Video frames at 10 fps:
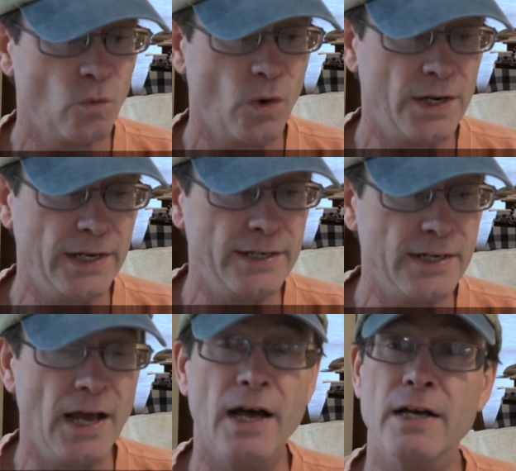what he
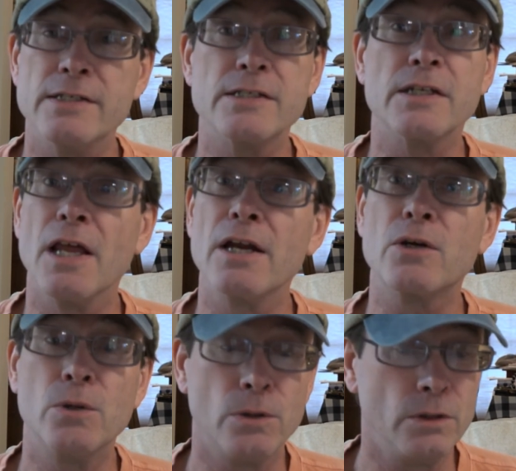does is a lot
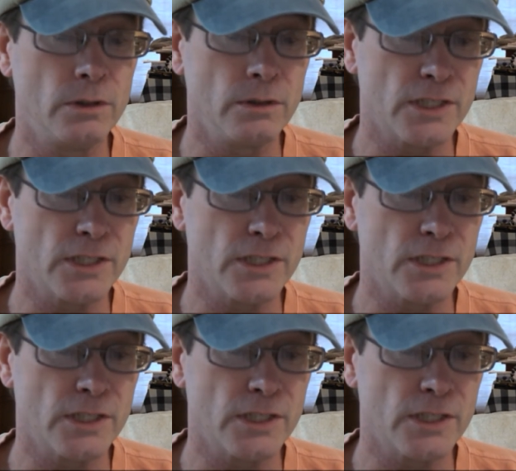of cool